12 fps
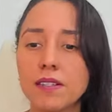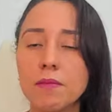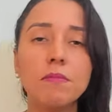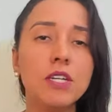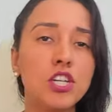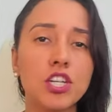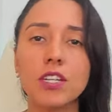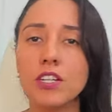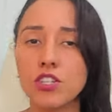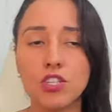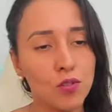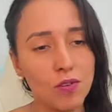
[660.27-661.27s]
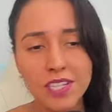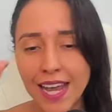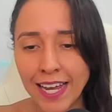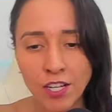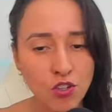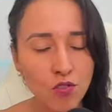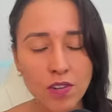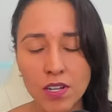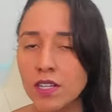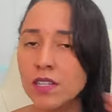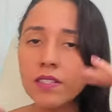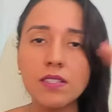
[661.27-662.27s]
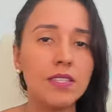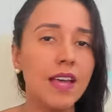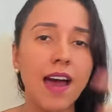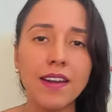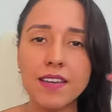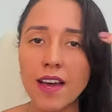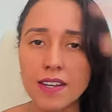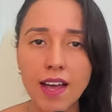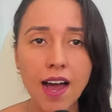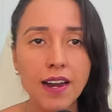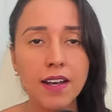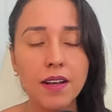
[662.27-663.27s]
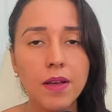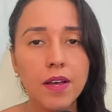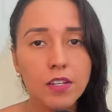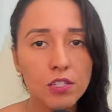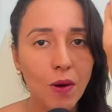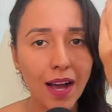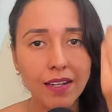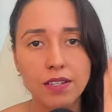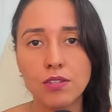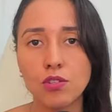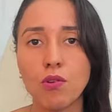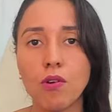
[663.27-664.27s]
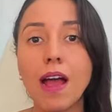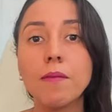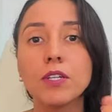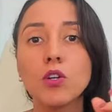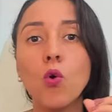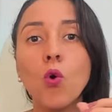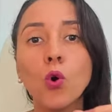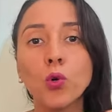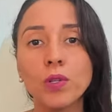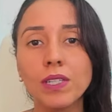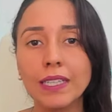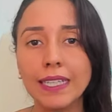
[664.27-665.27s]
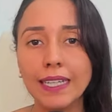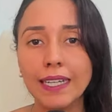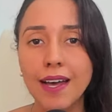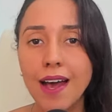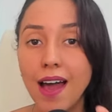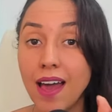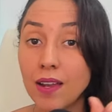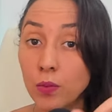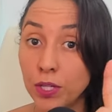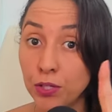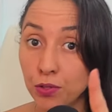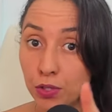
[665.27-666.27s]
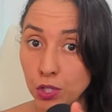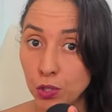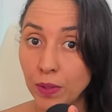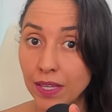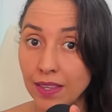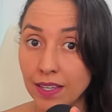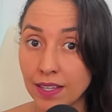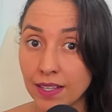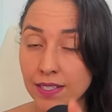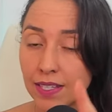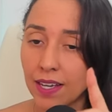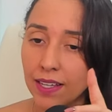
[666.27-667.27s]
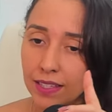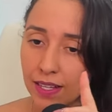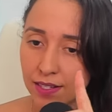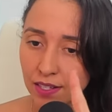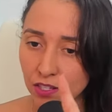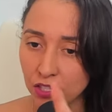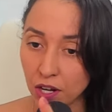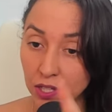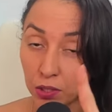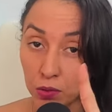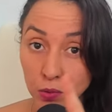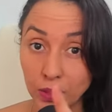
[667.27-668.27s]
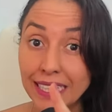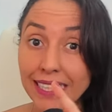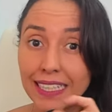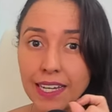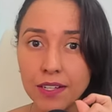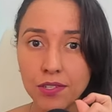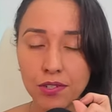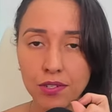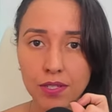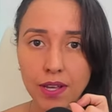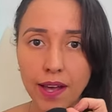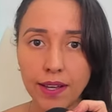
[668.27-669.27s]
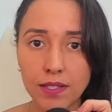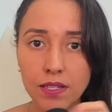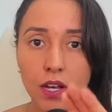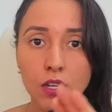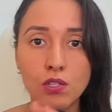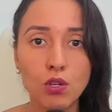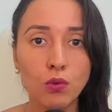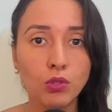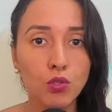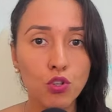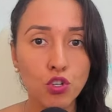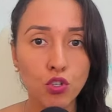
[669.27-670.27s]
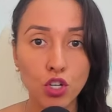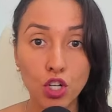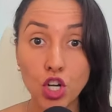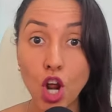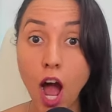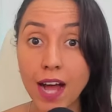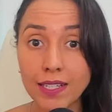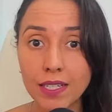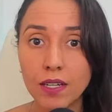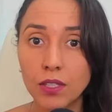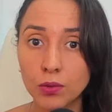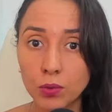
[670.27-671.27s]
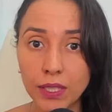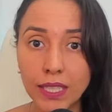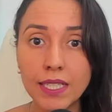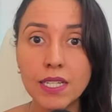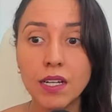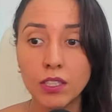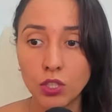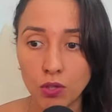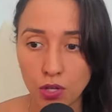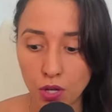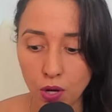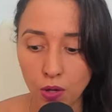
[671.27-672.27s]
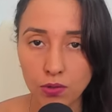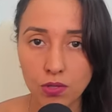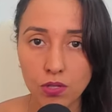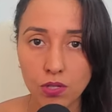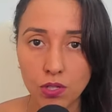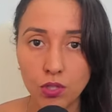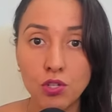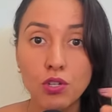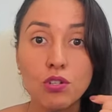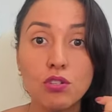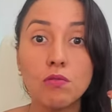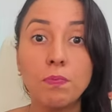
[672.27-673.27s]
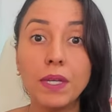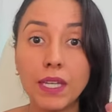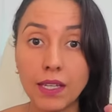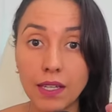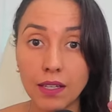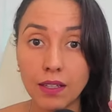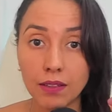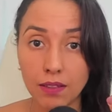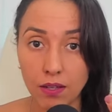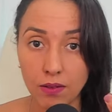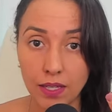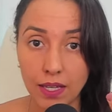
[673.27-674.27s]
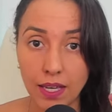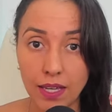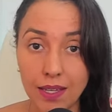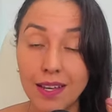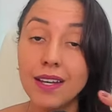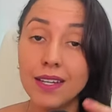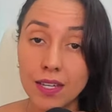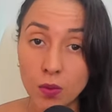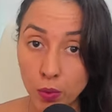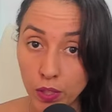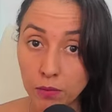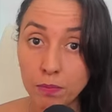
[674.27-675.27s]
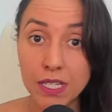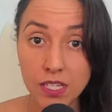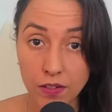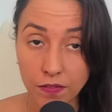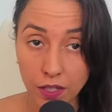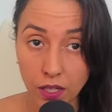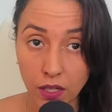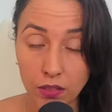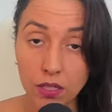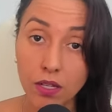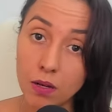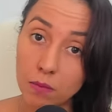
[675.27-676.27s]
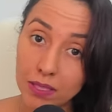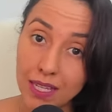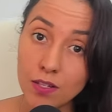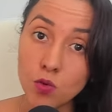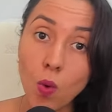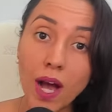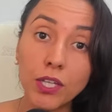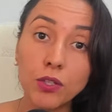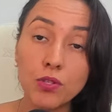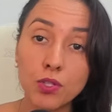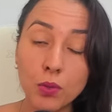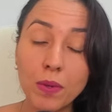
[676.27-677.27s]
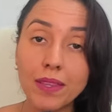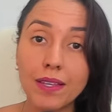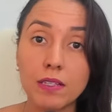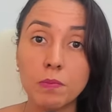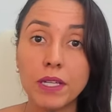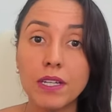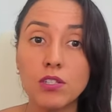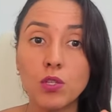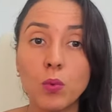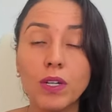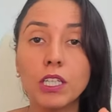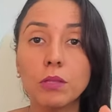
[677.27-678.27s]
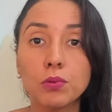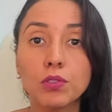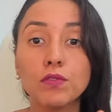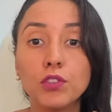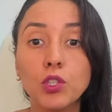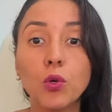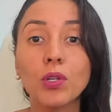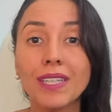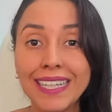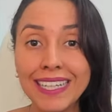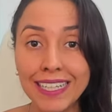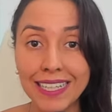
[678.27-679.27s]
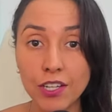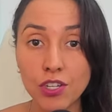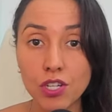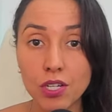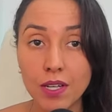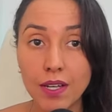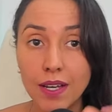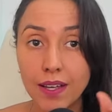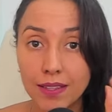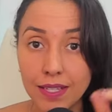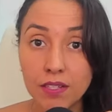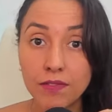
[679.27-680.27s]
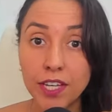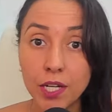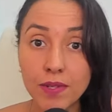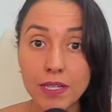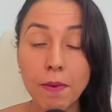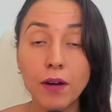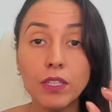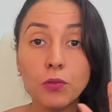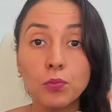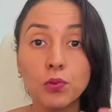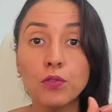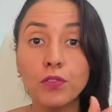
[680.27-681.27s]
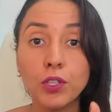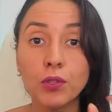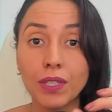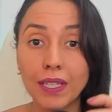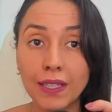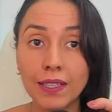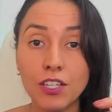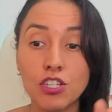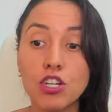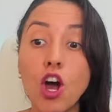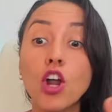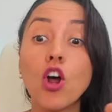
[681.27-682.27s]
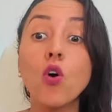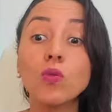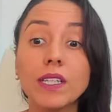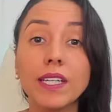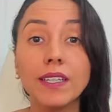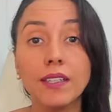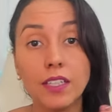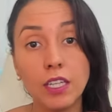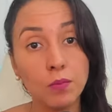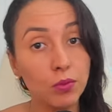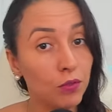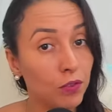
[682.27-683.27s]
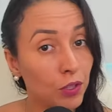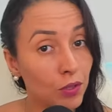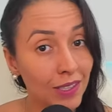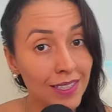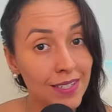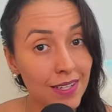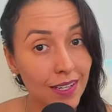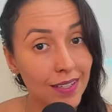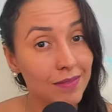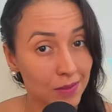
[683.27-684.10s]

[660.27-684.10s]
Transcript: the mission is too dangerous, yada, yada, yada. So I describe it orally. And when you're doing this, this is not a reading exercise. So you should not read your notes. You should speak, okay? It will be difficult. But that's why you're doing this, because you want to improve your English. This video is about improving your English, not only improving your listening,